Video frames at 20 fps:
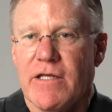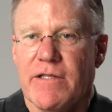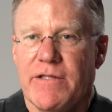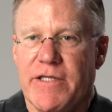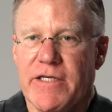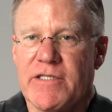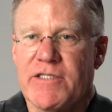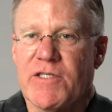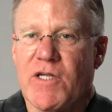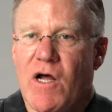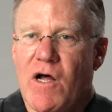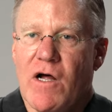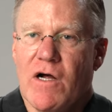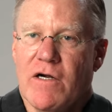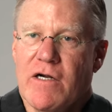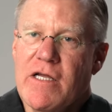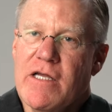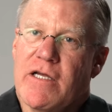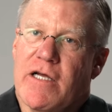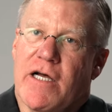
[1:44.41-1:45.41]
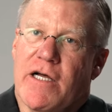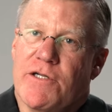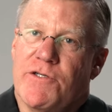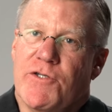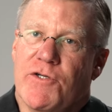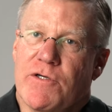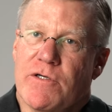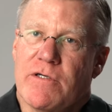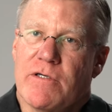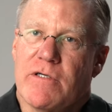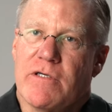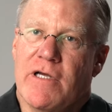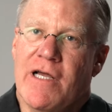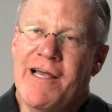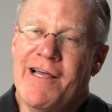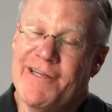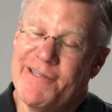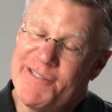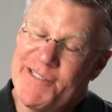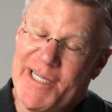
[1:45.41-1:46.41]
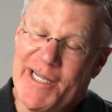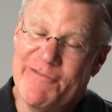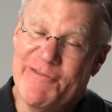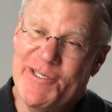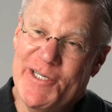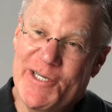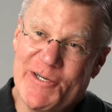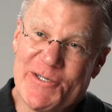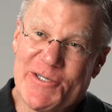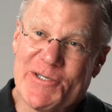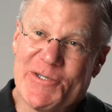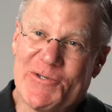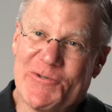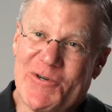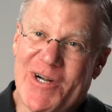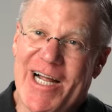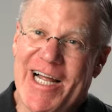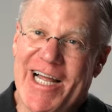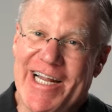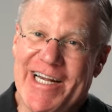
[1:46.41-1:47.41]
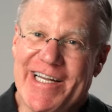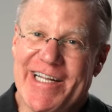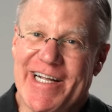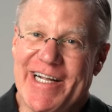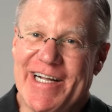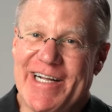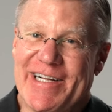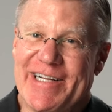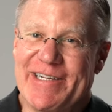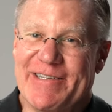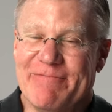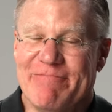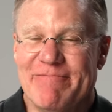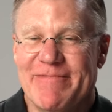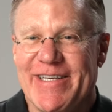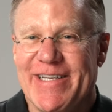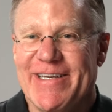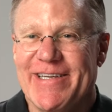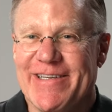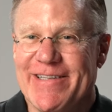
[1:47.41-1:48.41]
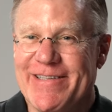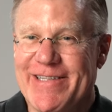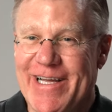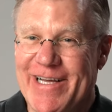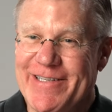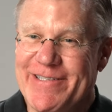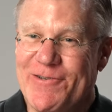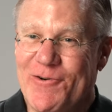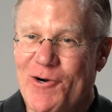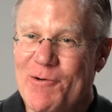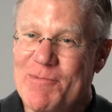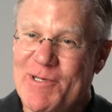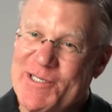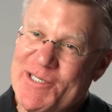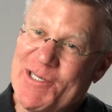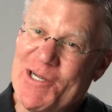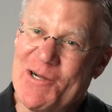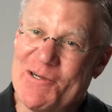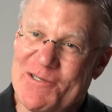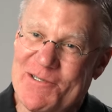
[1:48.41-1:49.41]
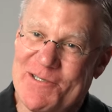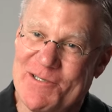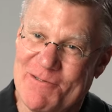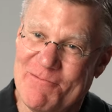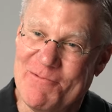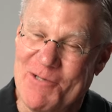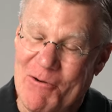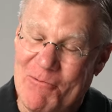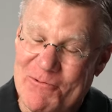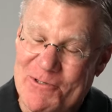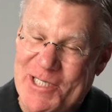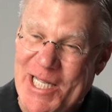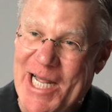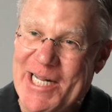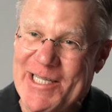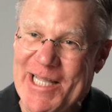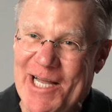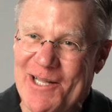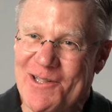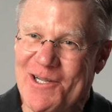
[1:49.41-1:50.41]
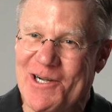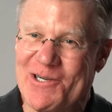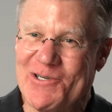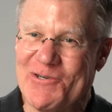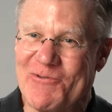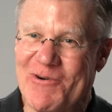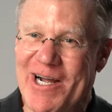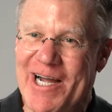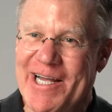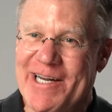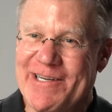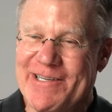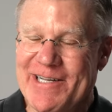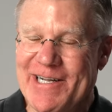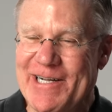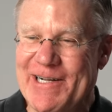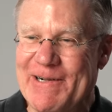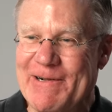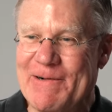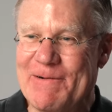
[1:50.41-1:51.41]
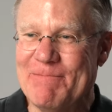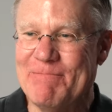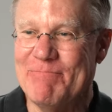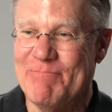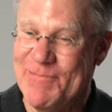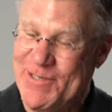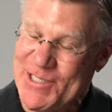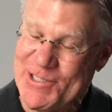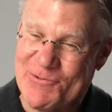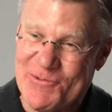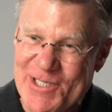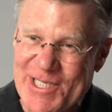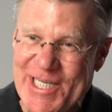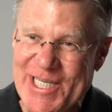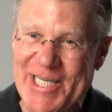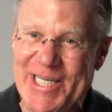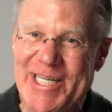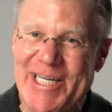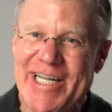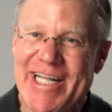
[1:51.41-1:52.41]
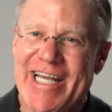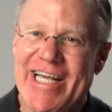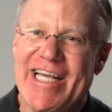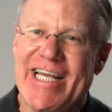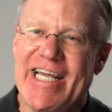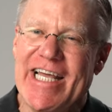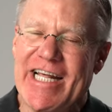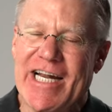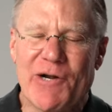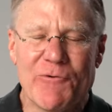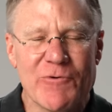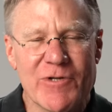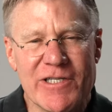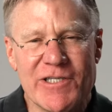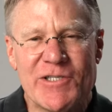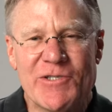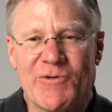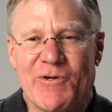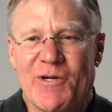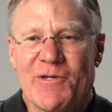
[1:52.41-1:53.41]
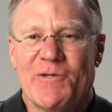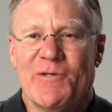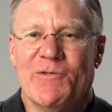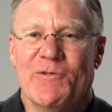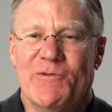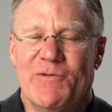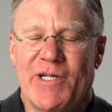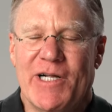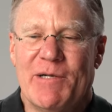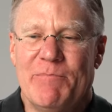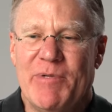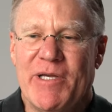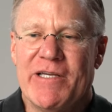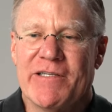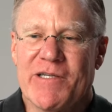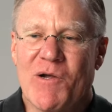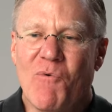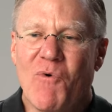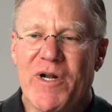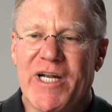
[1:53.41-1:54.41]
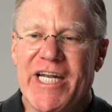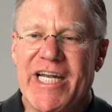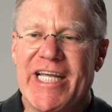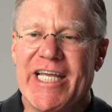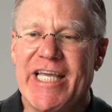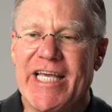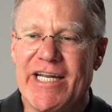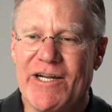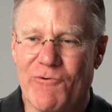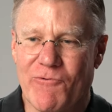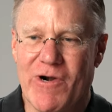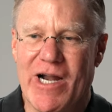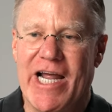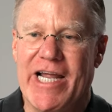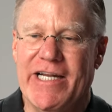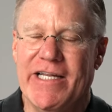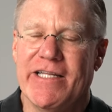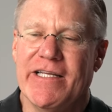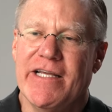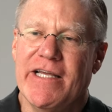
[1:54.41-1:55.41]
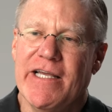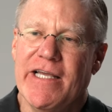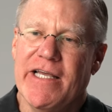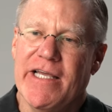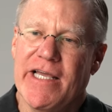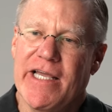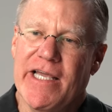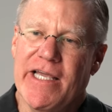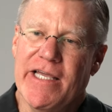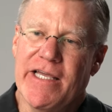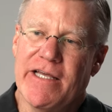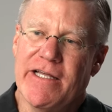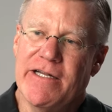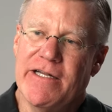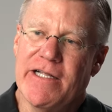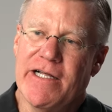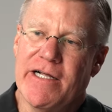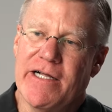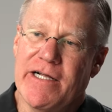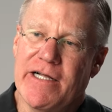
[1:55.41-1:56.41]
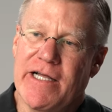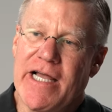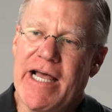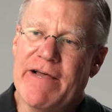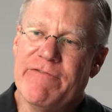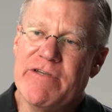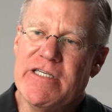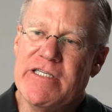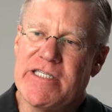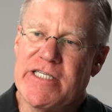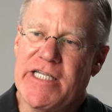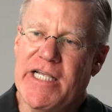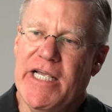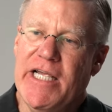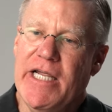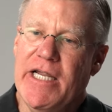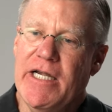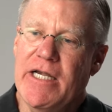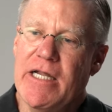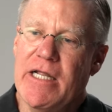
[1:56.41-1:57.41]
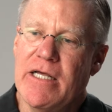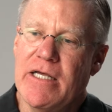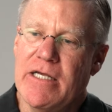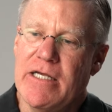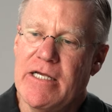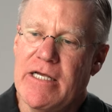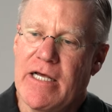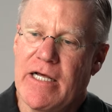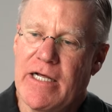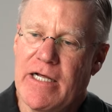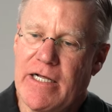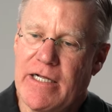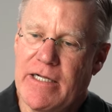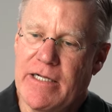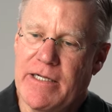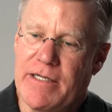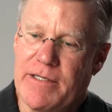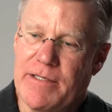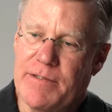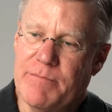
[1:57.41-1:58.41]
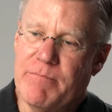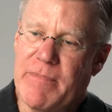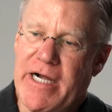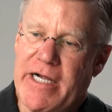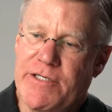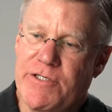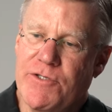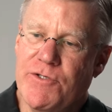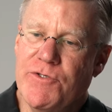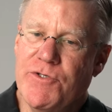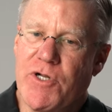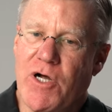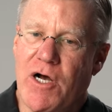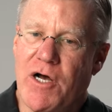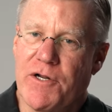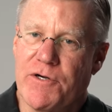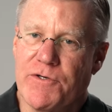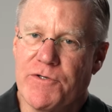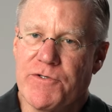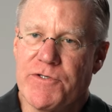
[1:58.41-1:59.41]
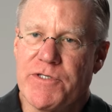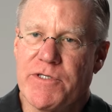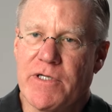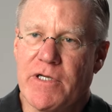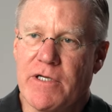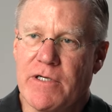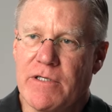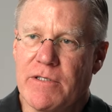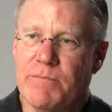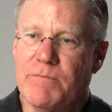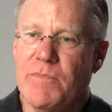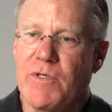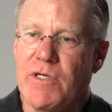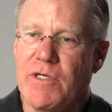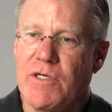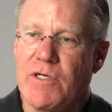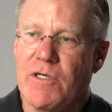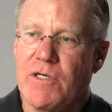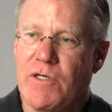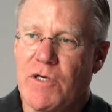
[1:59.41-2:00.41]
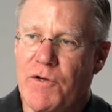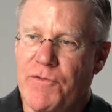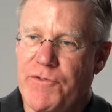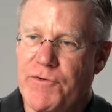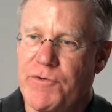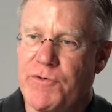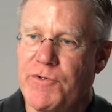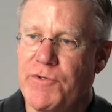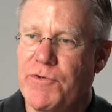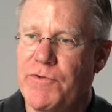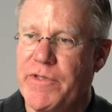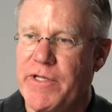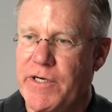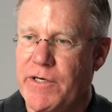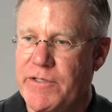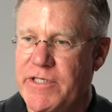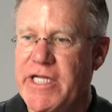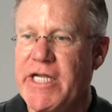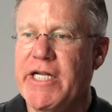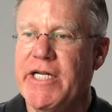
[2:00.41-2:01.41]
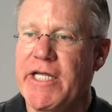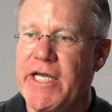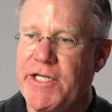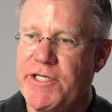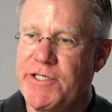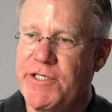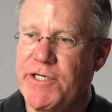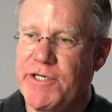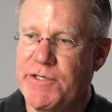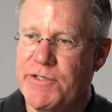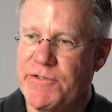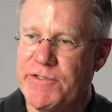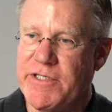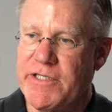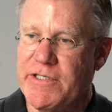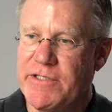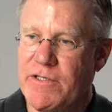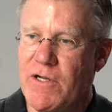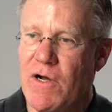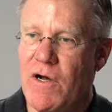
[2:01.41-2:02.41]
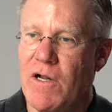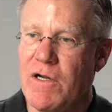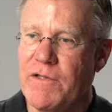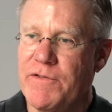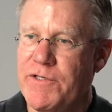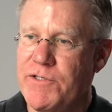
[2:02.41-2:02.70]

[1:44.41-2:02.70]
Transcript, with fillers: This song took 7 years to write. That normally songs don't take that long to write. This one did, and I really struggled because I wanted to get it right. And having seen my two daughters go through their teenage years and all of